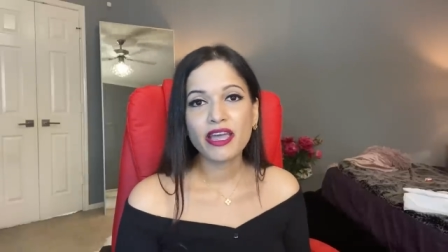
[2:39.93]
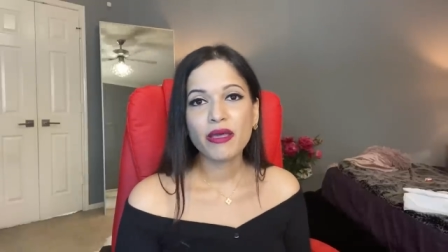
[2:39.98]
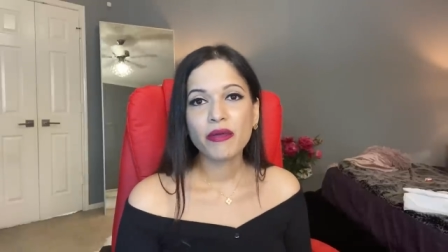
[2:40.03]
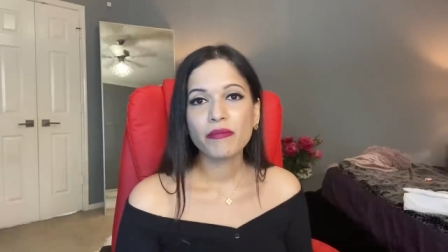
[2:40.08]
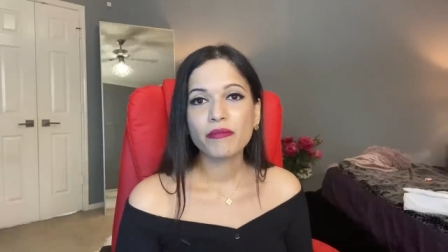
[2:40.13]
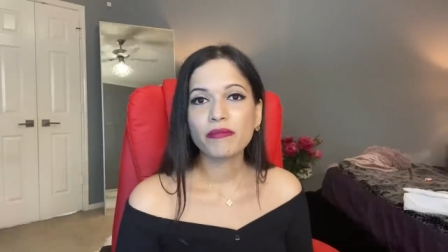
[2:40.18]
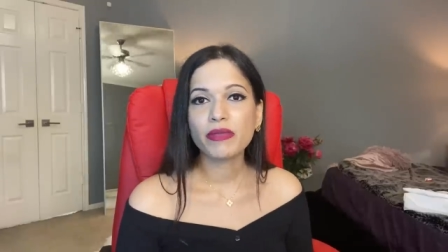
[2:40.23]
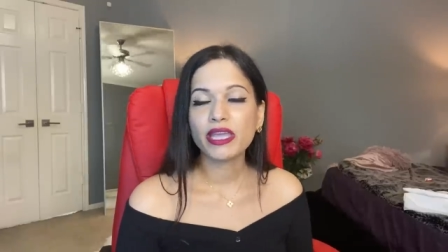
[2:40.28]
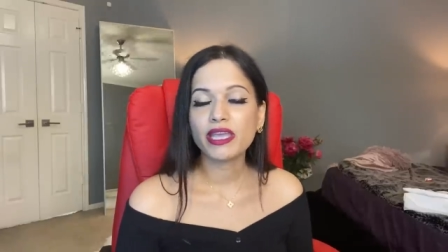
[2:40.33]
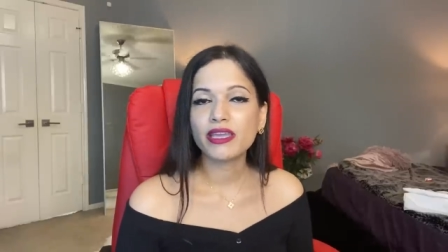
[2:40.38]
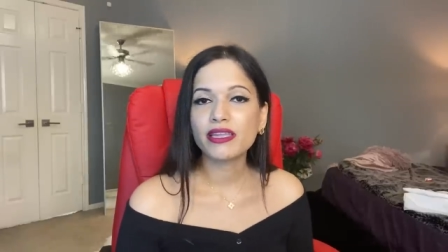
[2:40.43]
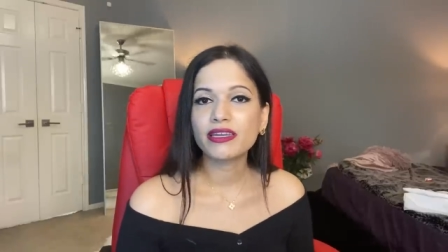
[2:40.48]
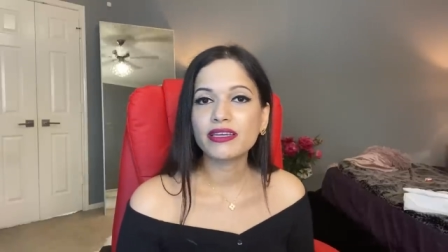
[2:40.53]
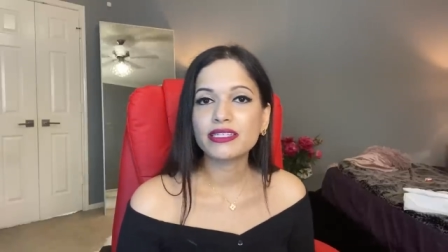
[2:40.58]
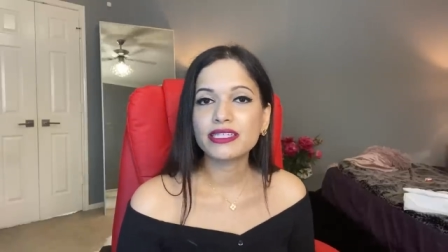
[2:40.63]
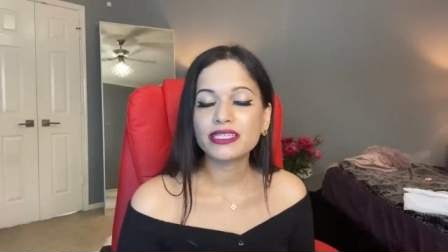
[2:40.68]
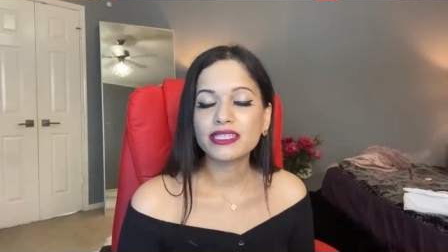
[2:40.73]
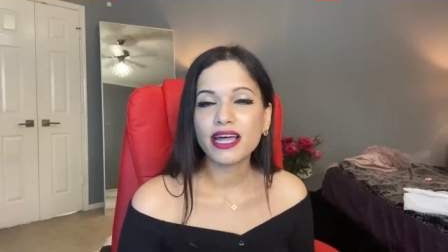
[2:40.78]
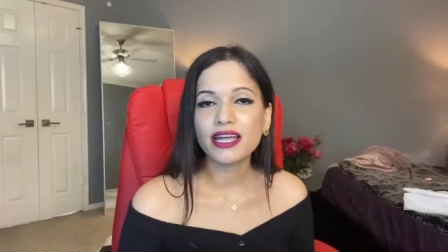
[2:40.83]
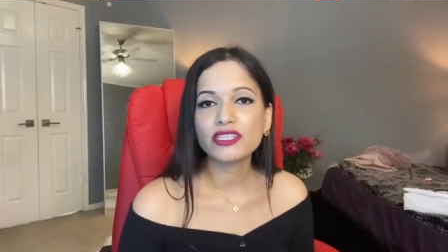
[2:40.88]
made
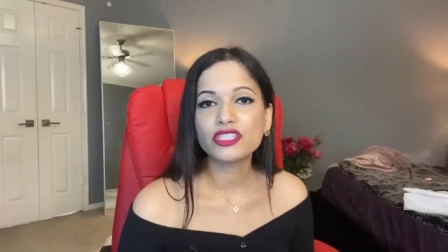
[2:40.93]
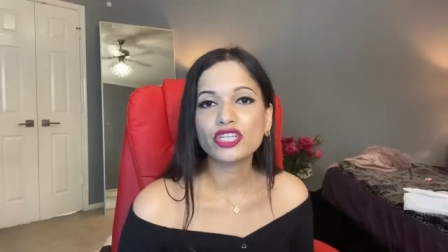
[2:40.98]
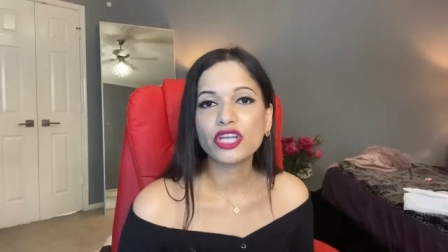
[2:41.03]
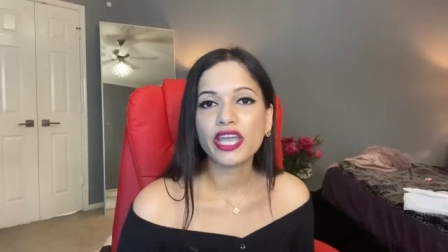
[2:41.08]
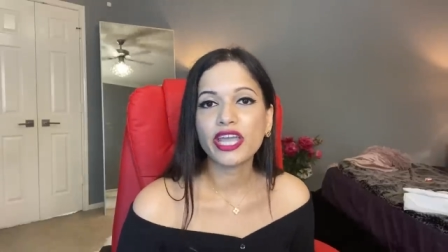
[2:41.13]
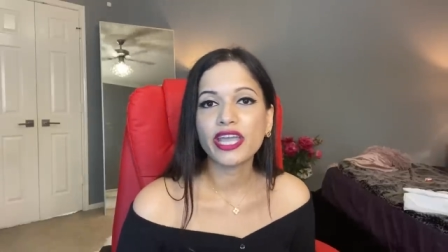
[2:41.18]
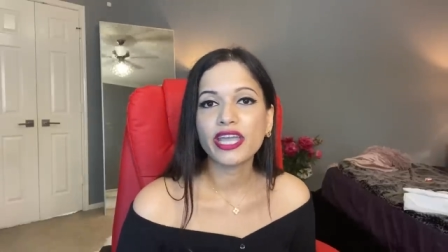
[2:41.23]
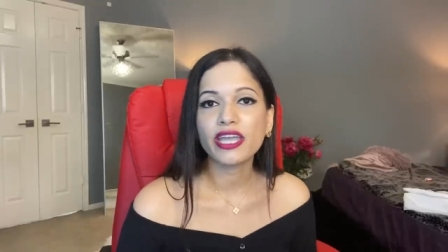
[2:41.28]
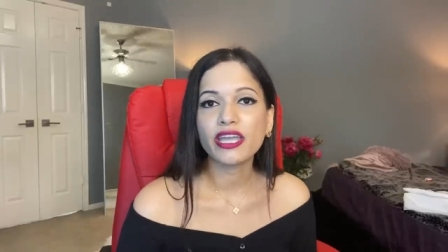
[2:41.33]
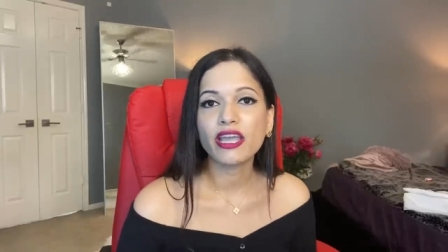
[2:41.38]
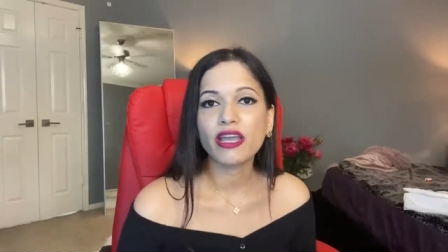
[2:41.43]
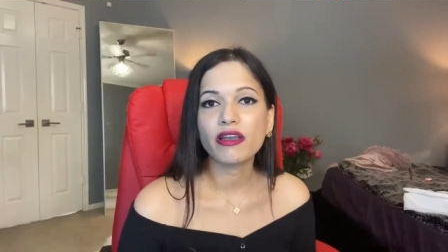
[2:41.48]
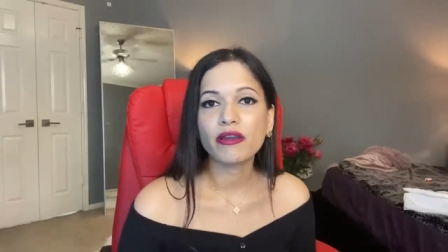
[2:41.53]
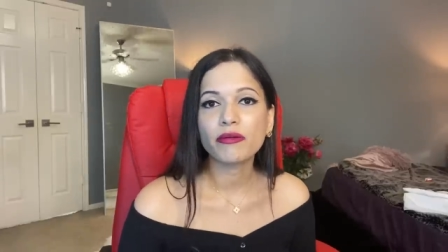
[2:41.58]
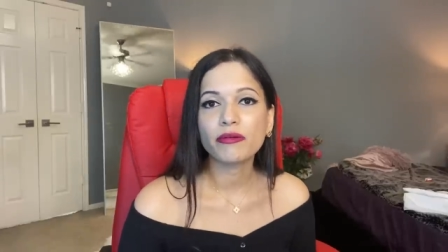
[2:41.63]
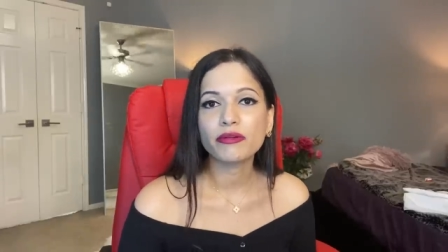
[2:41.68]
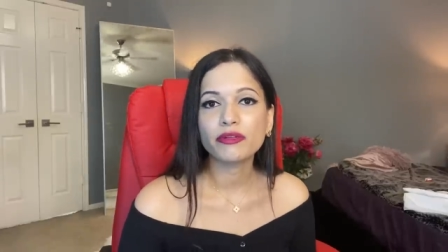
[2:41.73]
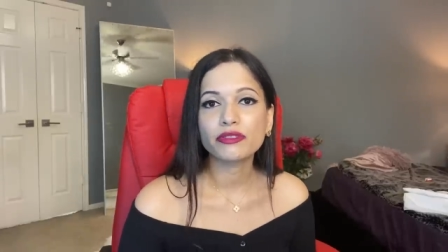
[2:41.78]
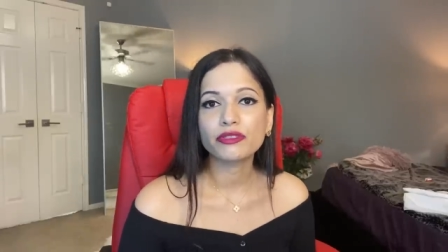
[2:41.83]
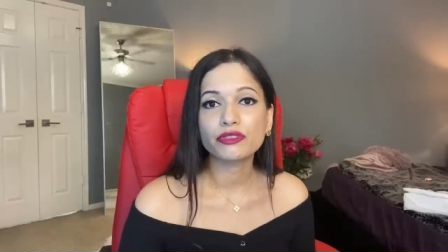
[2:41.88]
such a
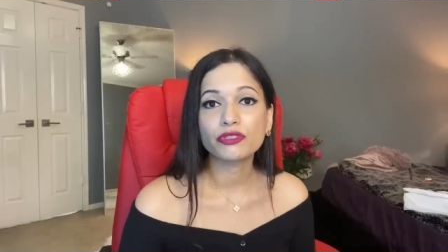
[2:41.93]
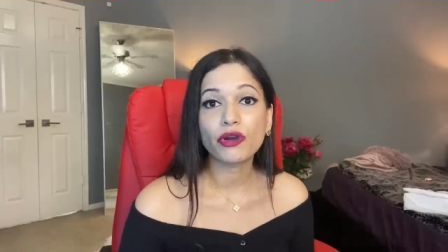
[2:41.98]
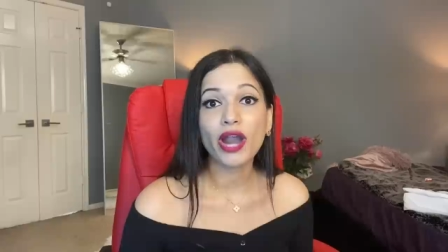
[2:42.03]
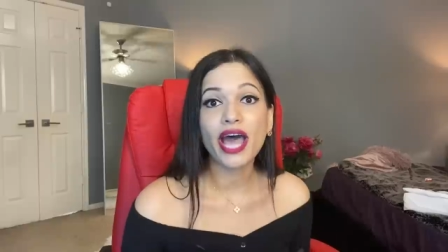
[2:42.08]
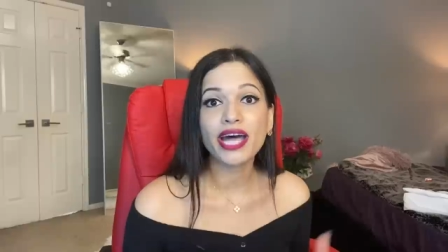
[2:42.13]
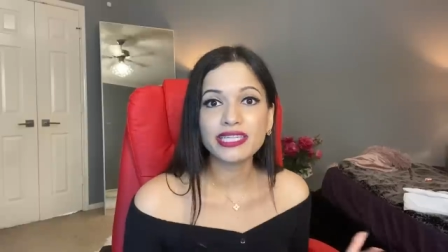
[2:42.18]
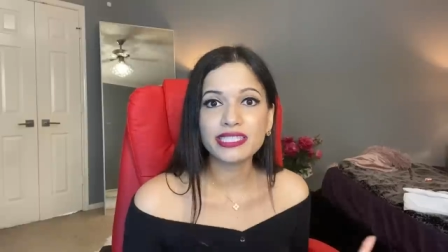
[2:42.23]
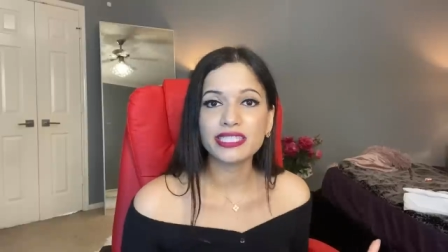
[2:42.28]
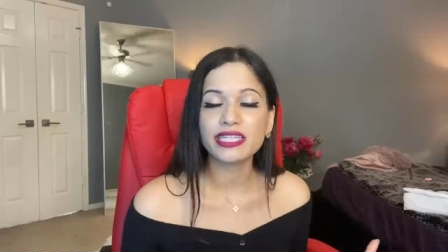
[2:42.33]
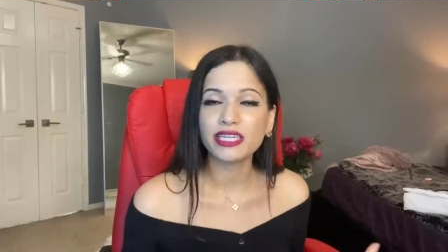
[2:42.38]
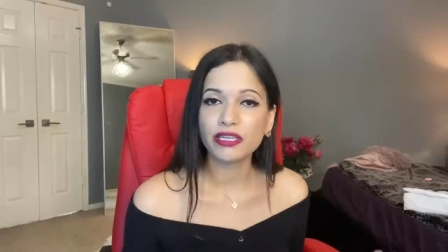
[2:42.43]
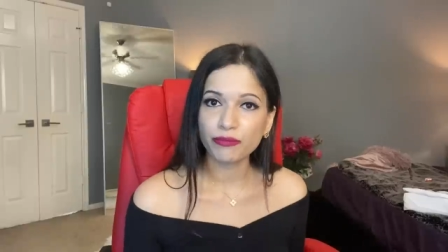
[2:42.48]
drastic